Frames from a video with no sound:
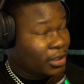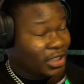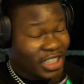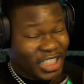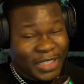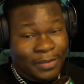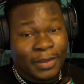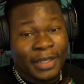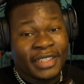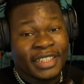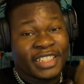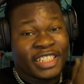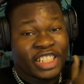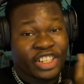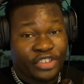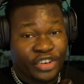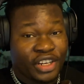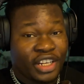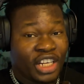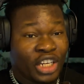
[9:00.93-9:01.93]
display the
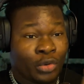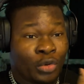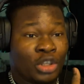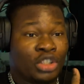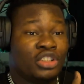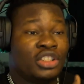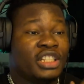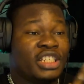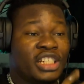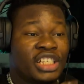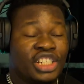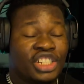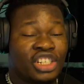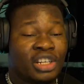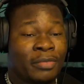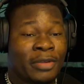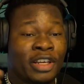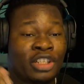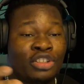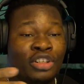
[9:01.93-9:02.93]
screen anyways on the
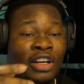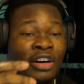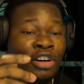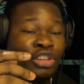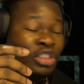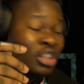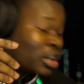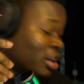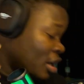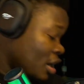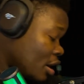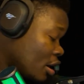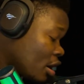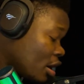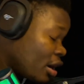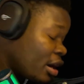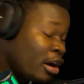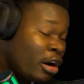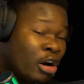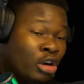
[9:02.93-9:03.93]
HDMI. So
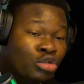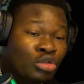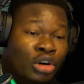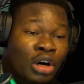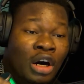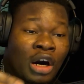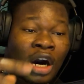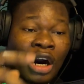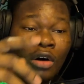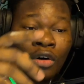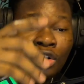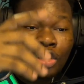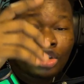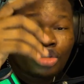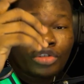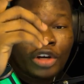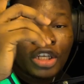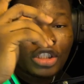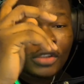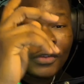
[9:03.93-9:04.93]
that was what I was
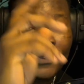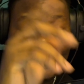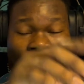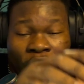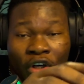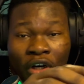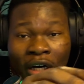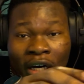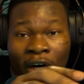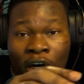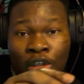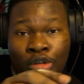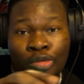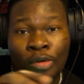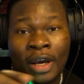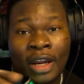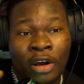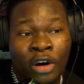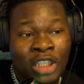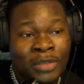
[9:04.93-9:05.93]
trying to figure out.
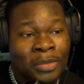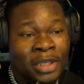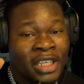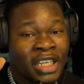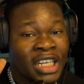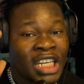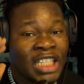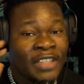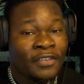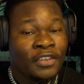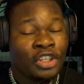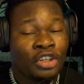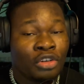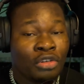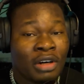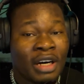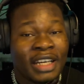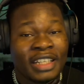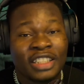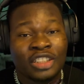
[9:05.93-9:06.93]
While I was making this
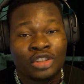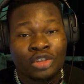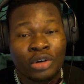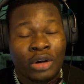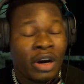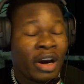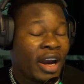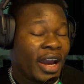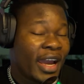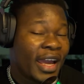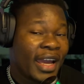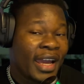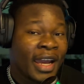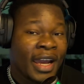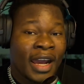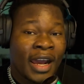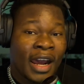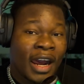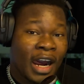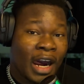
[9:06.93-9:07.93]
video, I didn't know
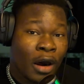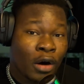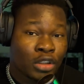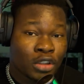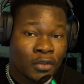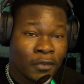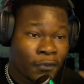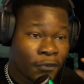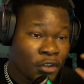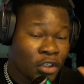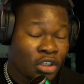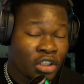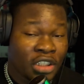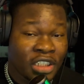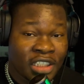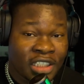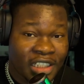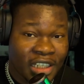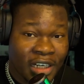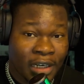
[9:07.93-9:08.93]
how to figure
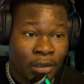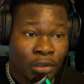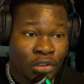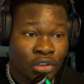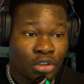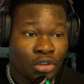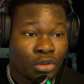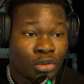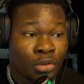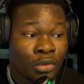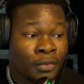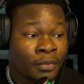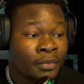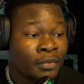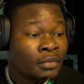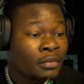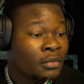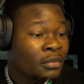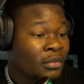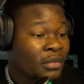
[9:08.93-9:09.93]
this out. So
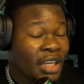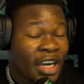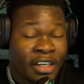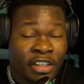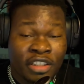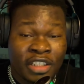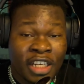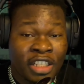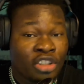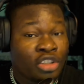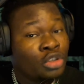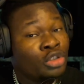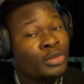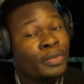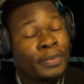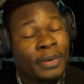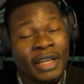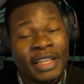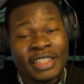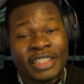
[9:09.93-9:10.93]
I just had to do
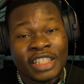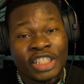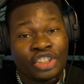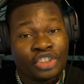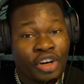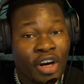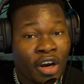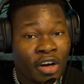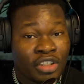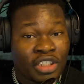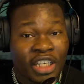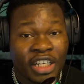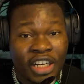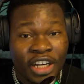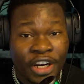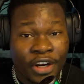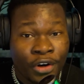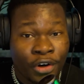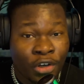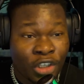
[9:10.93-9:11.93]
plenty trials and
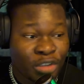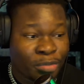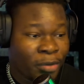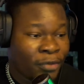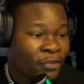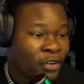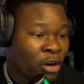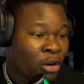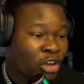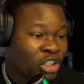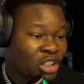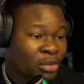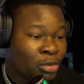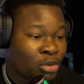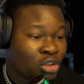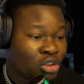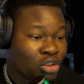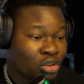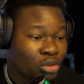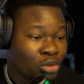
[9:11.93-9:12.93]
errors before I was
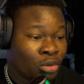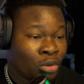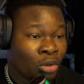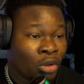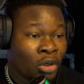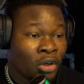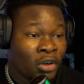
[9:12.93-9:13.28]
able to